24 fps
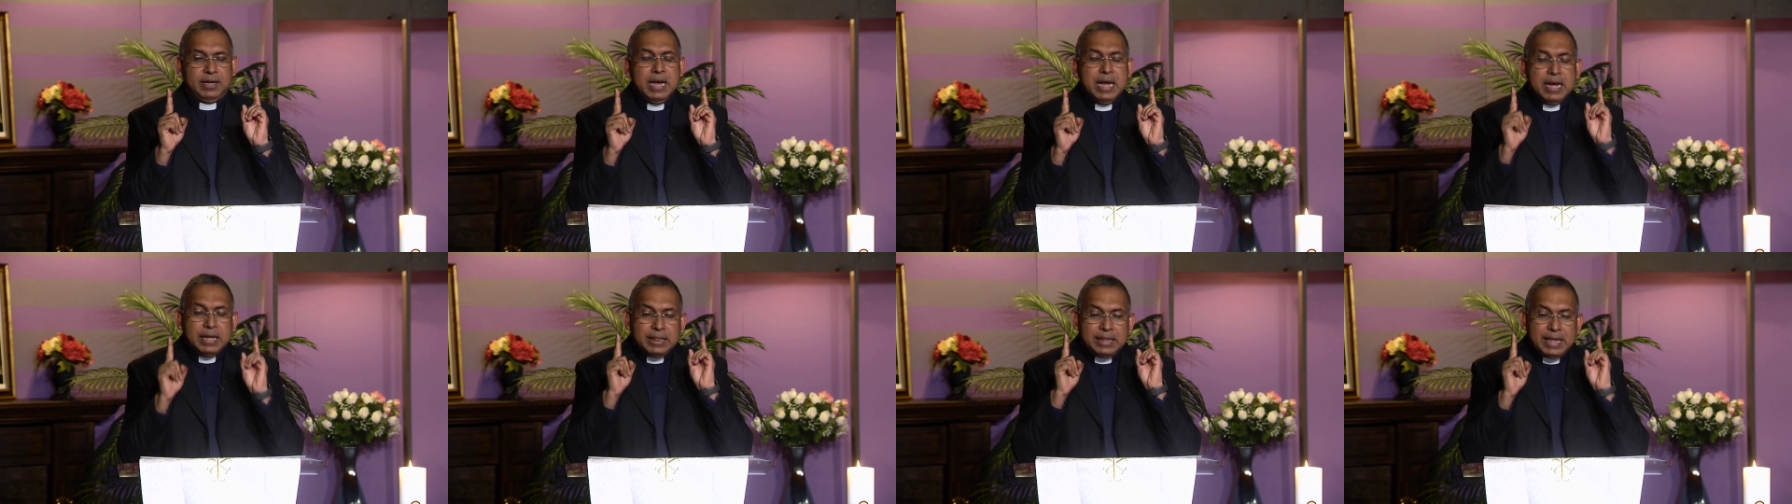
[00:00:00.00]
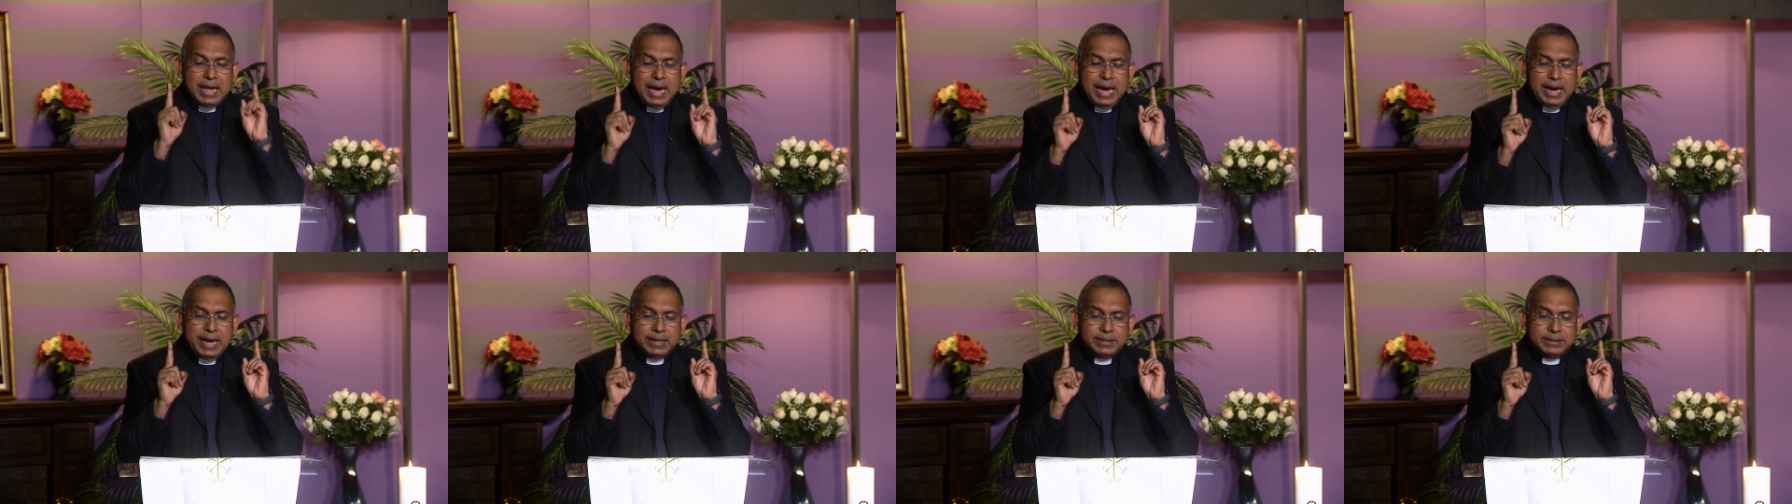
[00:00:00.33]

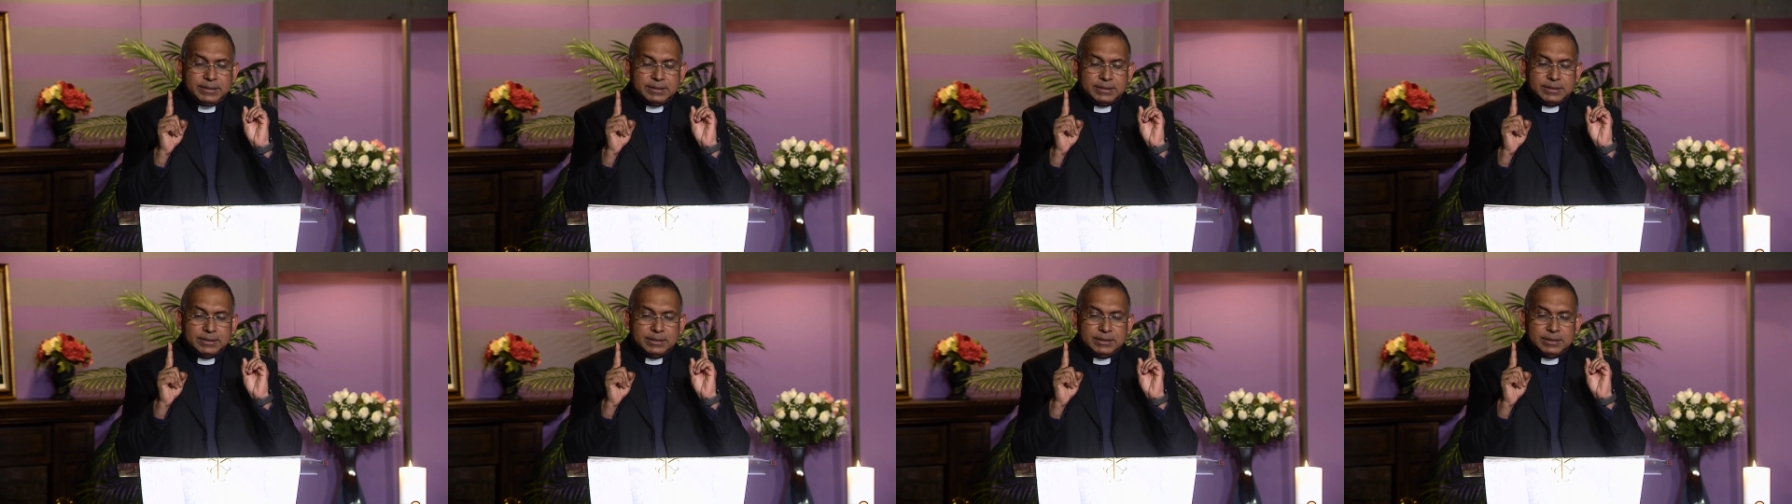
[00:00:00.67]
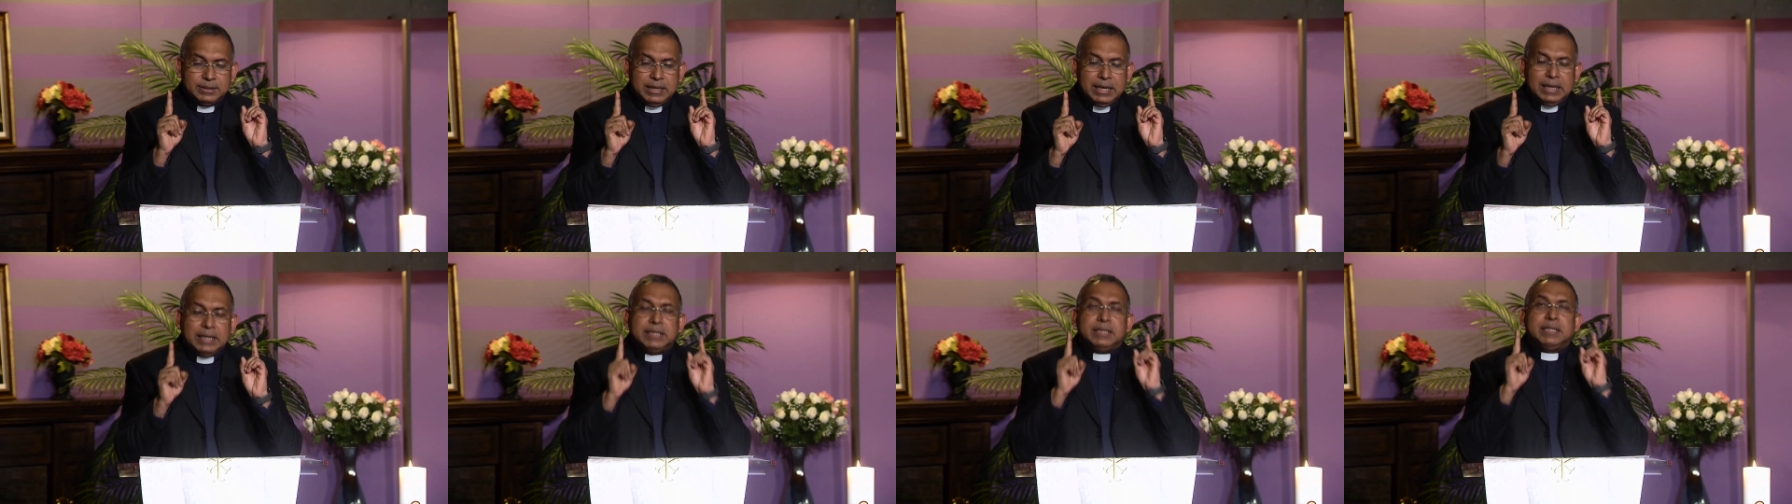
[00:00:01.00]
that
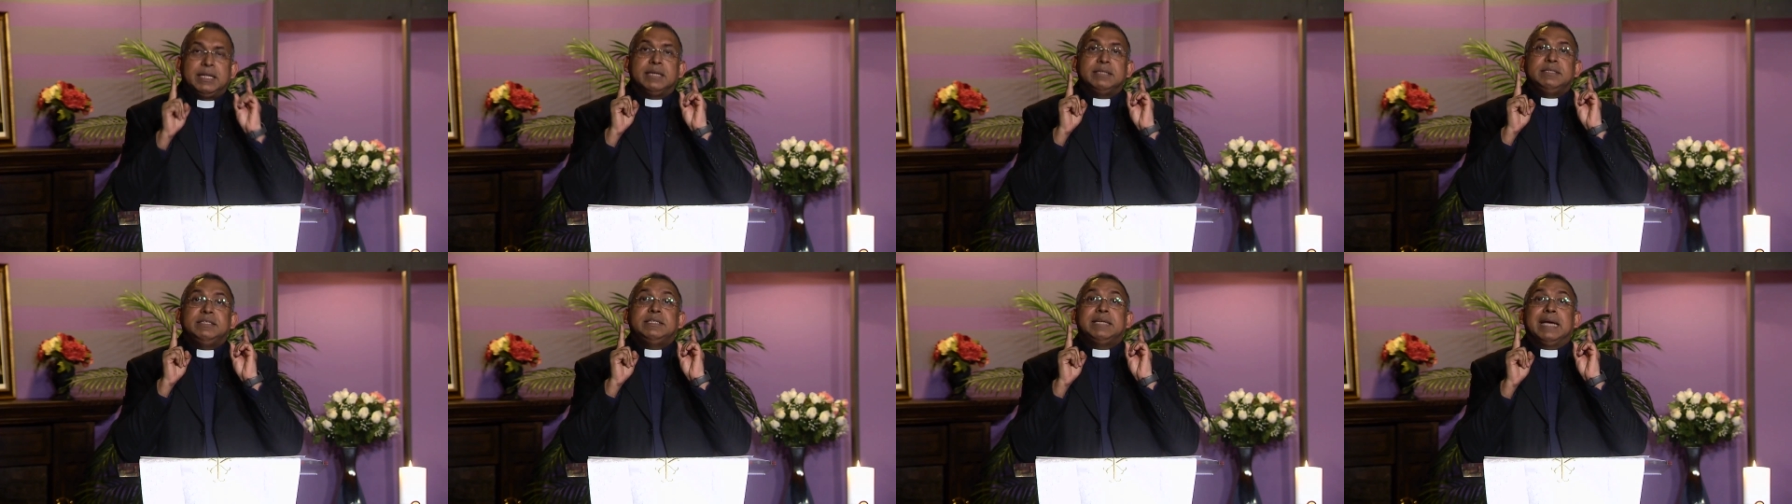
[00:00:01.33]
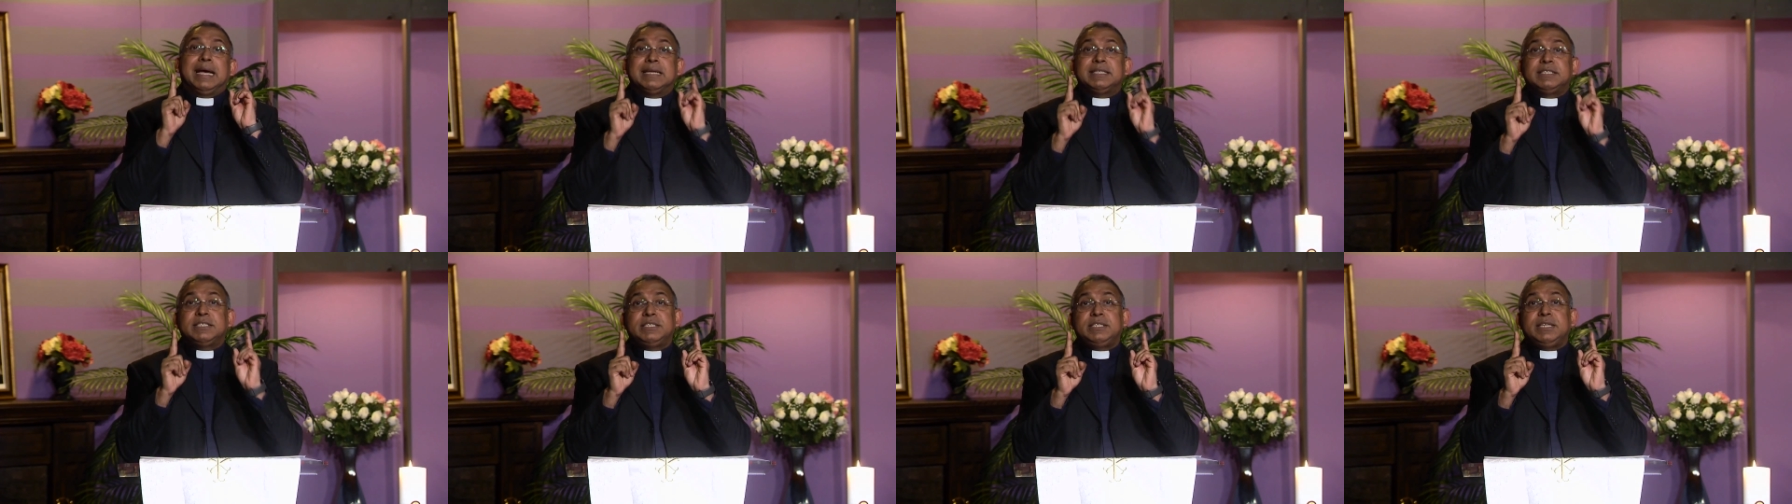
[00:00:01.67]
the
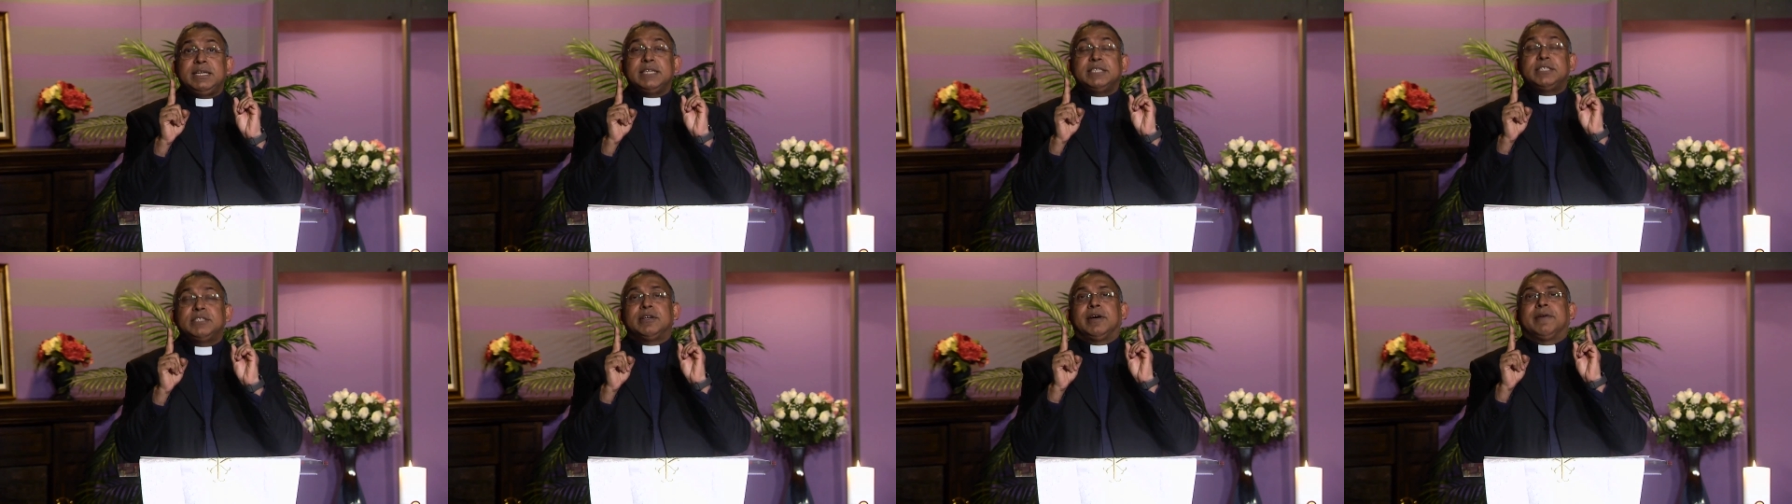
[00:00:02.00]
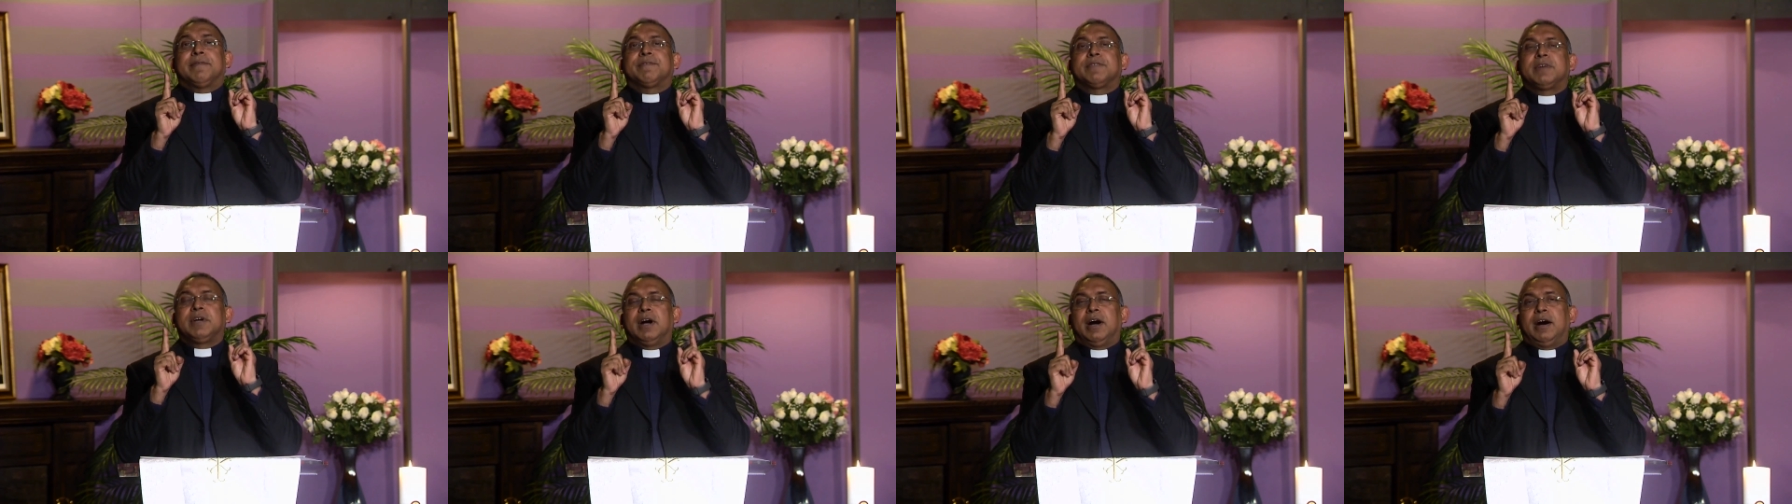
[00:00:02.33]
justice
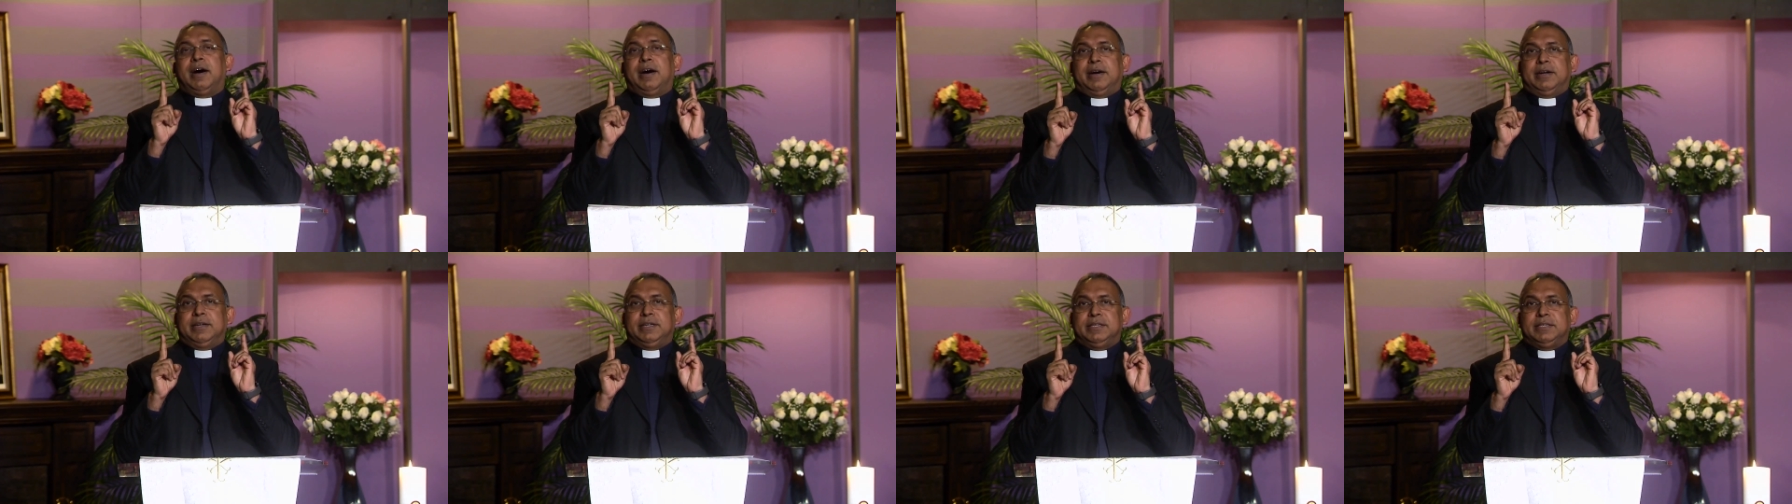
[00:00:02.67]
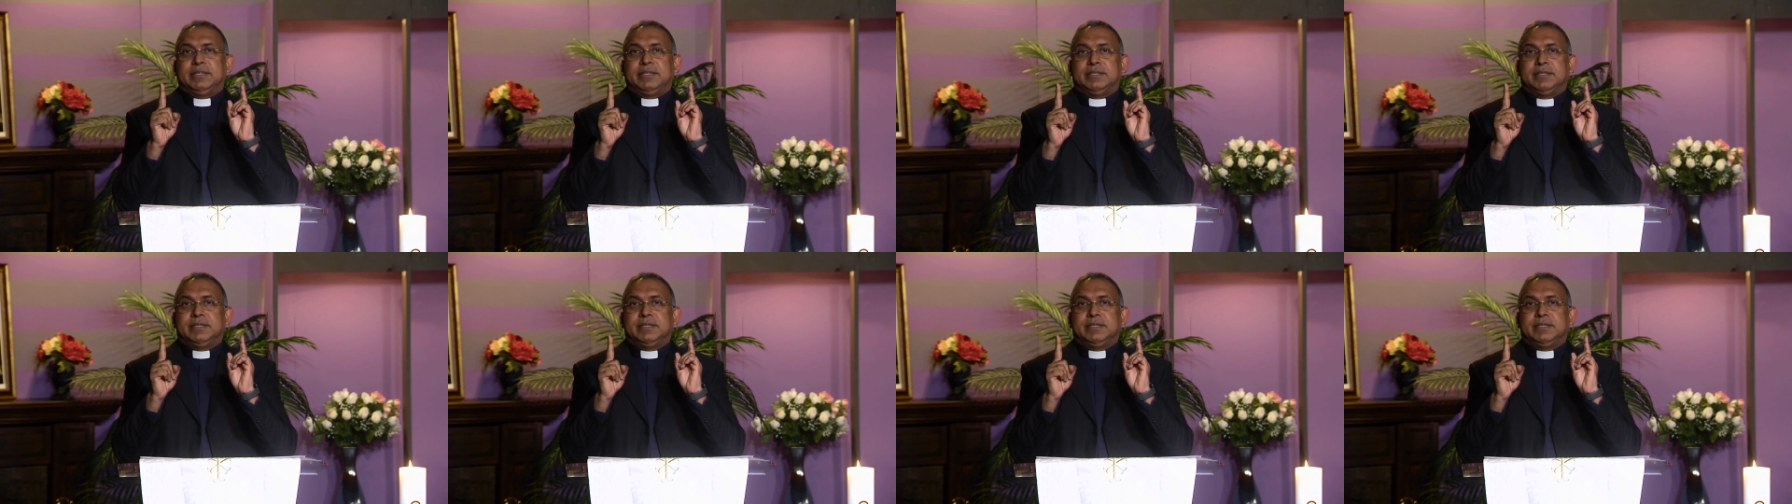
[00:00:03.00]
of God,